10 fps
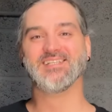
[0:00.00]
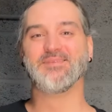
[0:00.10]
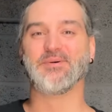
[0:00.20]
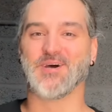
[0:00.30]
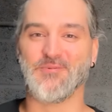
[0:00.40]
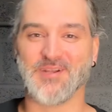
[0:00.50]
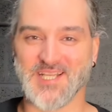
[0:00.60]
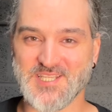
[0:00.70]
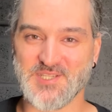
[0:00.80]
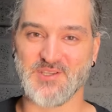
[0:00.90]
But I
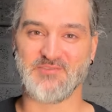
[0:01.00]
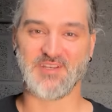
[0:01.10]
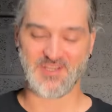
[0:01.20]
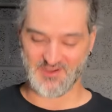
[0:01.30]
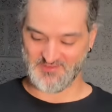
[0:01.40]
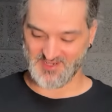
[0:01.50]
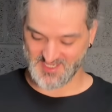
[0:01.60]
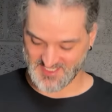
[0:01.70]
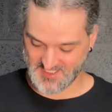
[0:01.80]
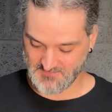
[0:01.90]
wanted to do a video
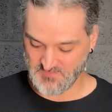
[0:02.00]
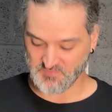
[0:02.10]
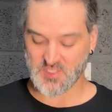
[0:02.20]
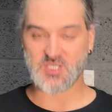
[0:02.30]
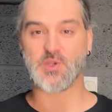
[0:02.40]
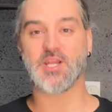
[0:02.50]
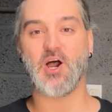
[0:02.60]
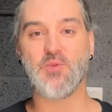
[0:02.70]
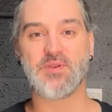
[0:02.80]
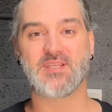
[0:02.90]
first. So we're going to
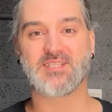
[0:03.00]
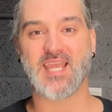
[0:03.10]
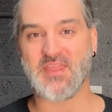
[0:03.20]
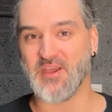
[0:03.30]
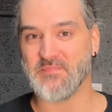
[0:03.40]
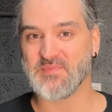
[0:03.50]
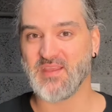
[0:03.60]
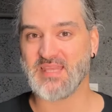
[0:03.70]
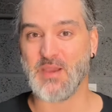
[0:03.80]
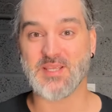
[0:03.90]
open this together.
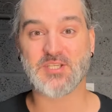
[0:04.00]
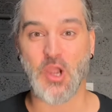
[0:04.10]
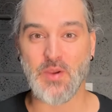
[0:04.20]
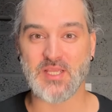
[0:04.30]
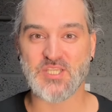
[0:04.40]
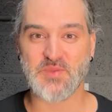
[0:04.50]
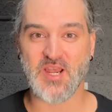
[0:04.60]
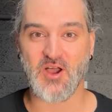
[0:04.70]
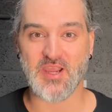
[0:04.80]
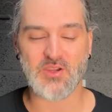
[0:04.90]
Now it's going to be
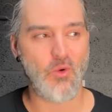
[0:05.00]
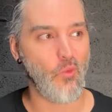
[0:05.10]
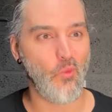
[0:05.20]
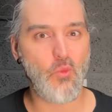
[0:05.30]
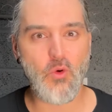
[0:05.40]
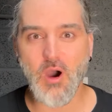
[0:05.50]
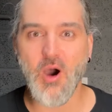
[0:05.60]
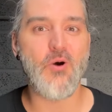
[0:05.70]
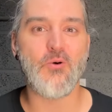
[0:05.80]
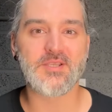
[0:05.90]
like,
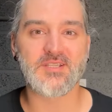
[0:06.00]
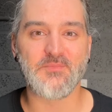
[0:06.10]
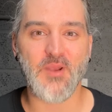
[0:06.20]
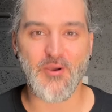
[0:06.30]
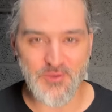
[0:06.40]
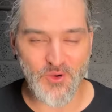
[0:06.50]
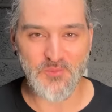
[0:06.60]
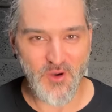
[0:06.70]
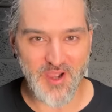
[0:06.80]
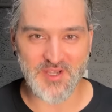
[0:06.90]
whoa, it's going to blow your
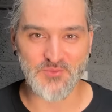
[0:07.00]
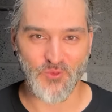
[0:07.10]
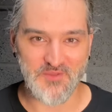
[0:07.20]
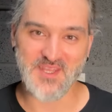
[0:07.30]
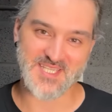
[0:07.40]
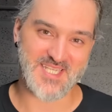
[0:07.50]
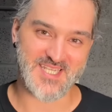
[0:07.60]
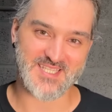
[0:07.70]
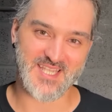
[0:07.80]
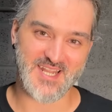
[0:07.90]
mind what this
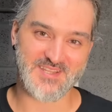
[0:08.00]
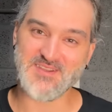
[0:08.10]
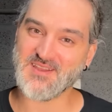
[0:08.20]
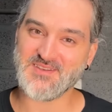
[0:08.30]
is. And